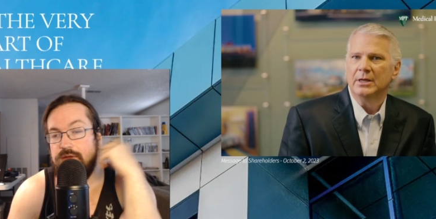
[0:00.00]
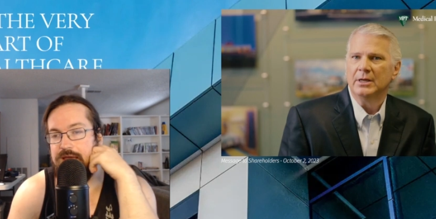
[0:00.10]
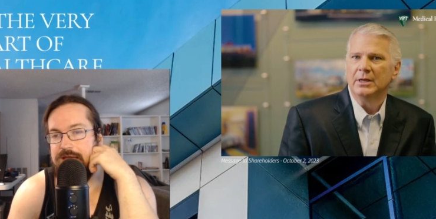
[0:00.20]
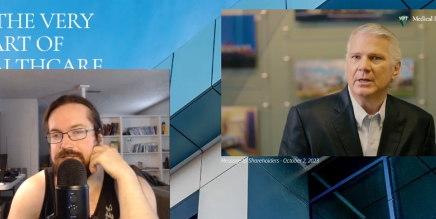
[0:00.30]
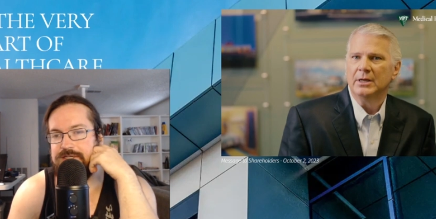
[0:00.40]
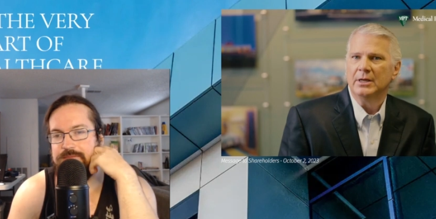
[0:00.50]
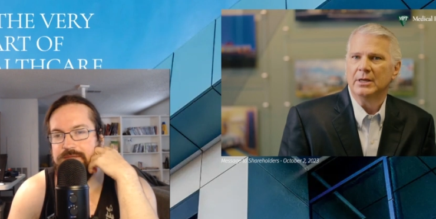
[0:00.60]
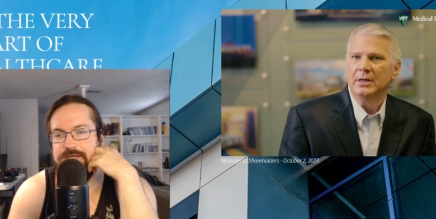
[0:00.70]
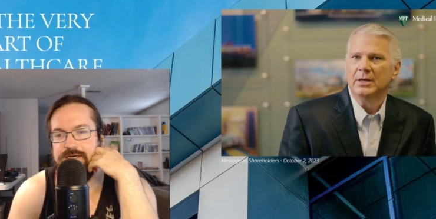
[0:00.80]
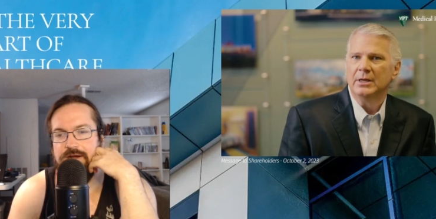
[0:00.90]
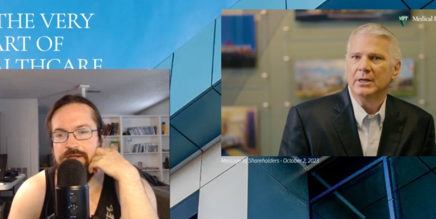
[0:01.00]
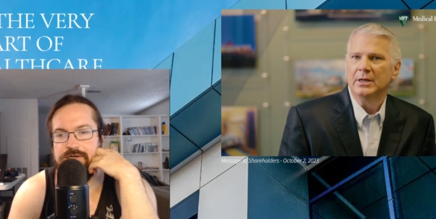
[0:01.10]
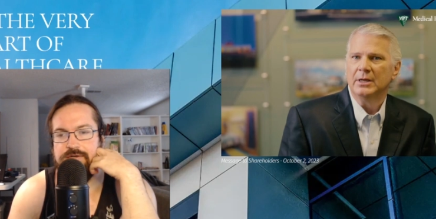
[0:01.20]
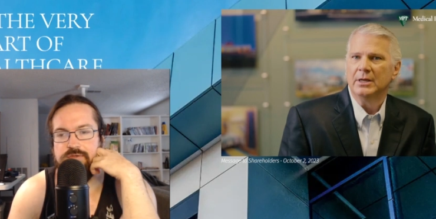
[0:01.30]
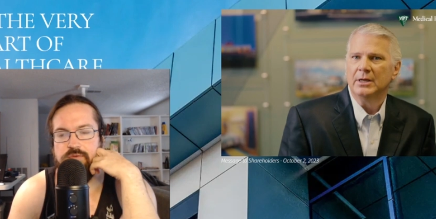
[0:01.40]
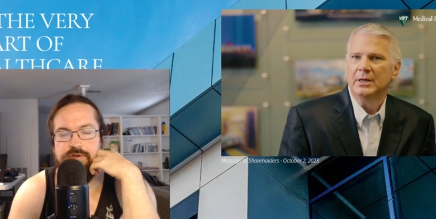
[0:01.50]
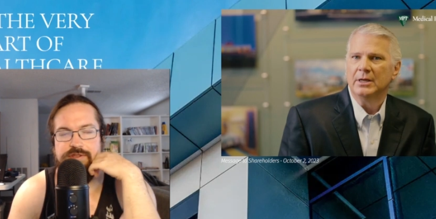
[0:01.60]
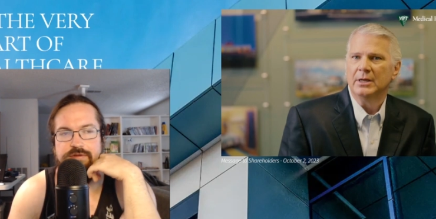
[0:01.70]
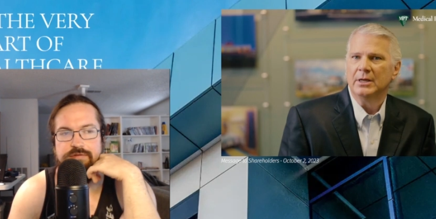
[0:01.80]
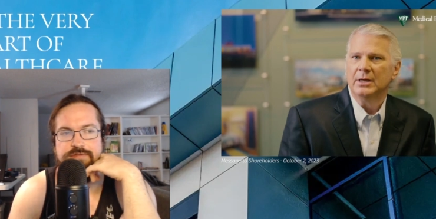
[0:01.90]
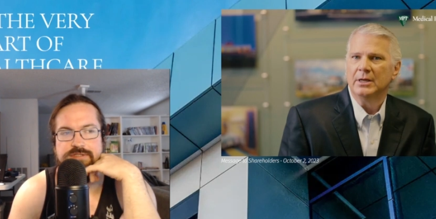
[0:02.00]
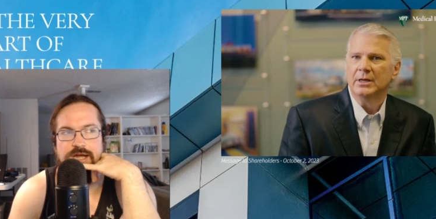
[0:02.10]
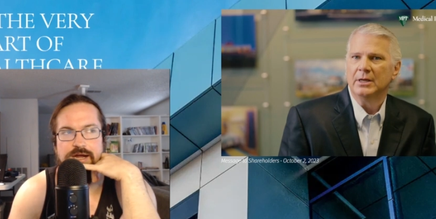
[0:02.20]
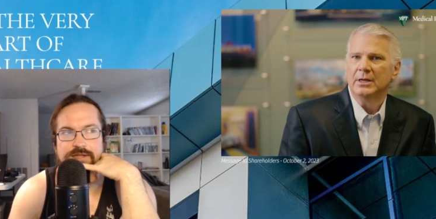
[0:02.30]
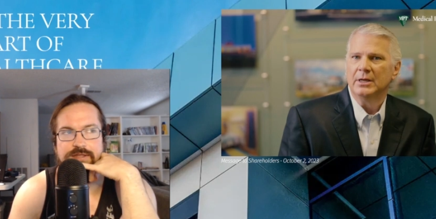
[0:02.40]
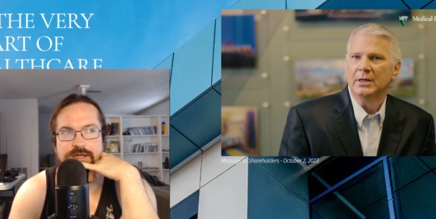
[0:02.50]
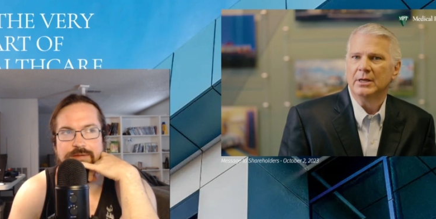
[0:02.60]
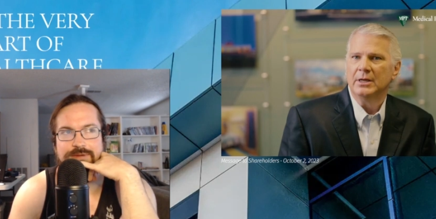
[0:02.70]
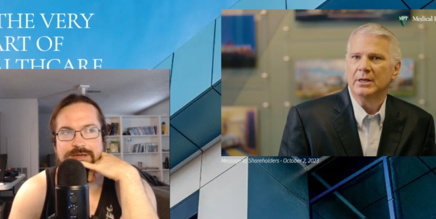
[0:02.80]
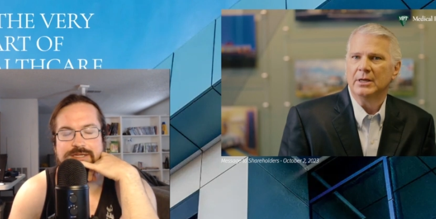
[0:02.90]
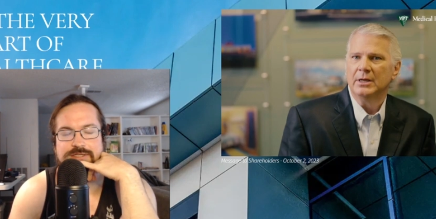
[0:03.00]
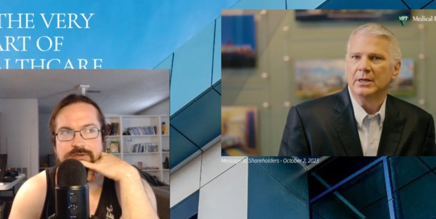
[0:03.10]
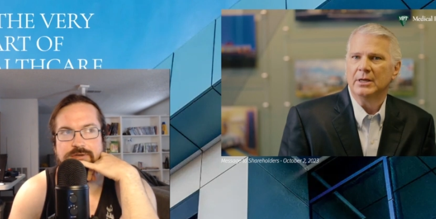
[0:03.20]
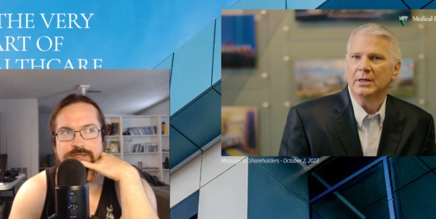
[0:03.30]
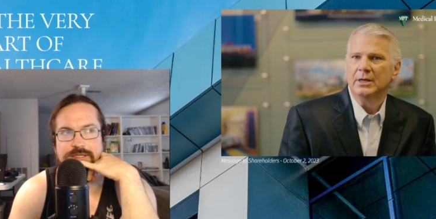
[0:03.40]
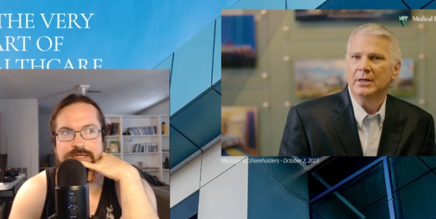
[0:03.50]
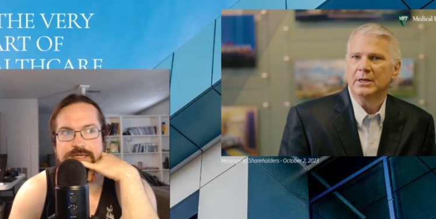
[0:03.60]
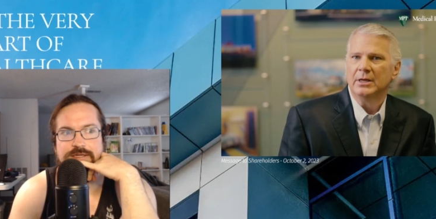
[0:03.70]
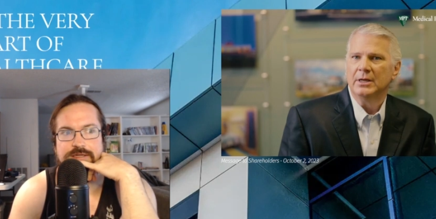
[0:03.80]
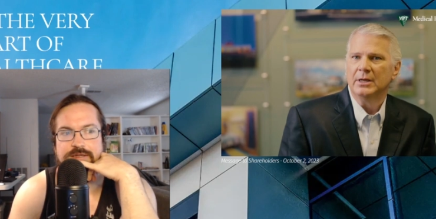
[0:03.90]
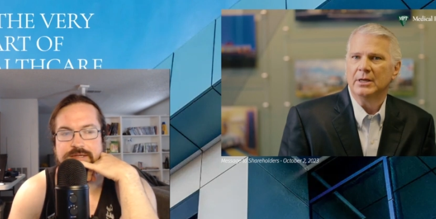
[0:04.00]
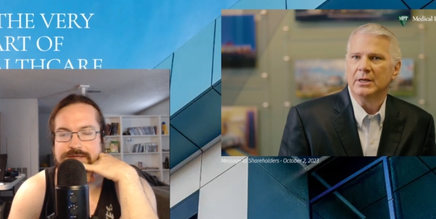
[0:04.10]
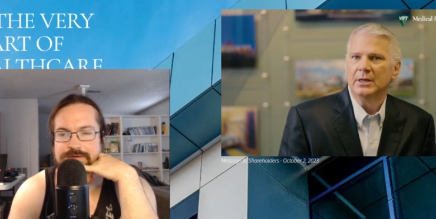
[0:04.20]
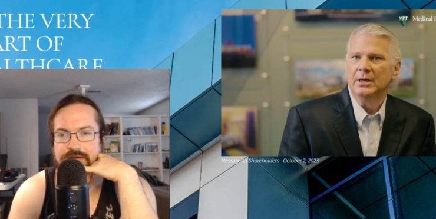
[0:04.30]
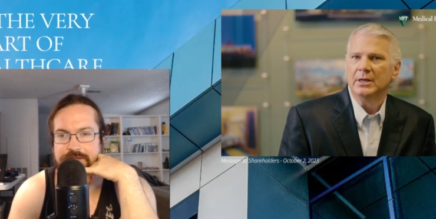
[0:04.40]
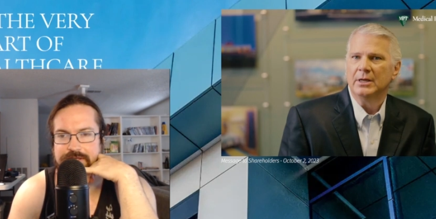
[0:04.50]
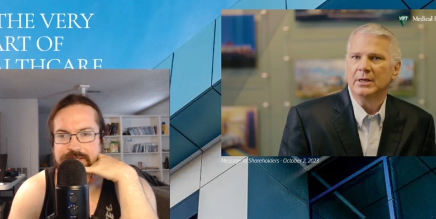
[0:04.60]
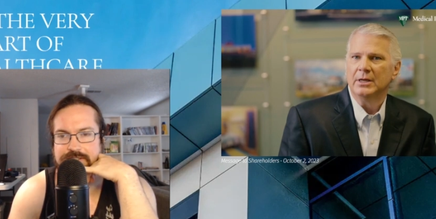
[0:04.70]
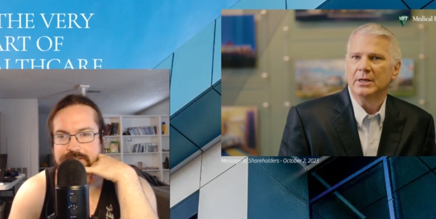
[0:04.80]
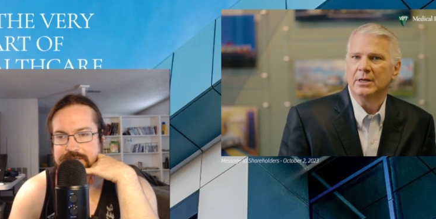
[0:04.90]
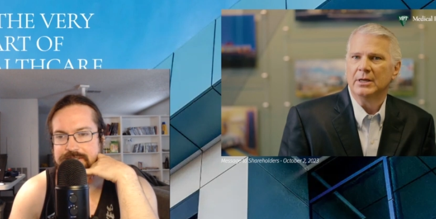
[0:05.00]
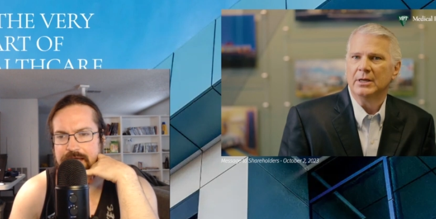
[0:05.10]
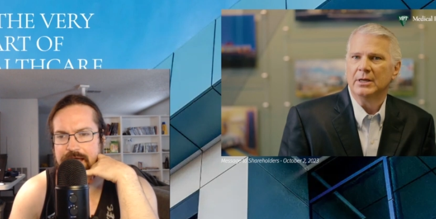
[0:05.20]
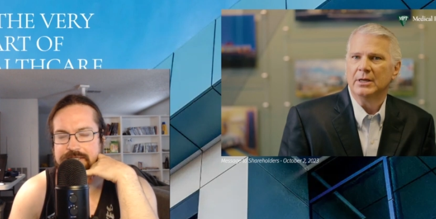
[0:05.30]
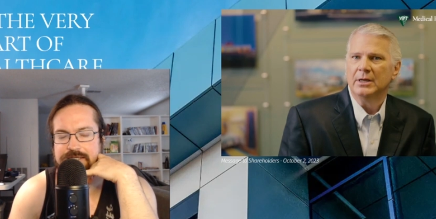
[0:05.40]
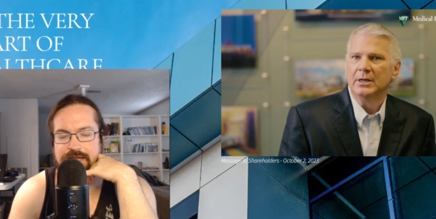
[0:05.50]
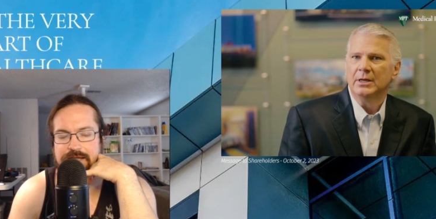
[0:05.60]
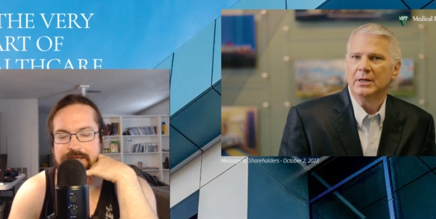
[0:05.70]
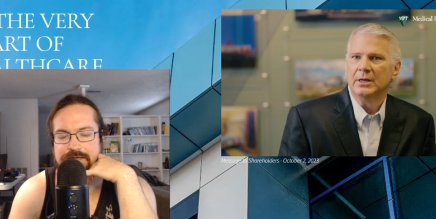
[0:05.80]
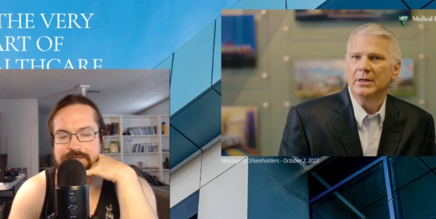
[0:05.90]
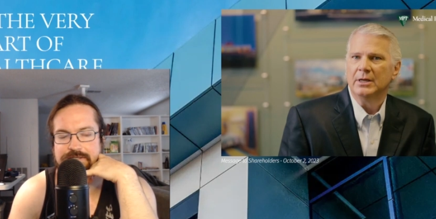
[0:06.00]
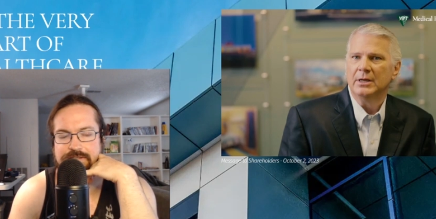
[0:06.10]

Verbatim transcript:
Speaker 1: $18 million worth of stock in the company is certainly nothing to sneeze at and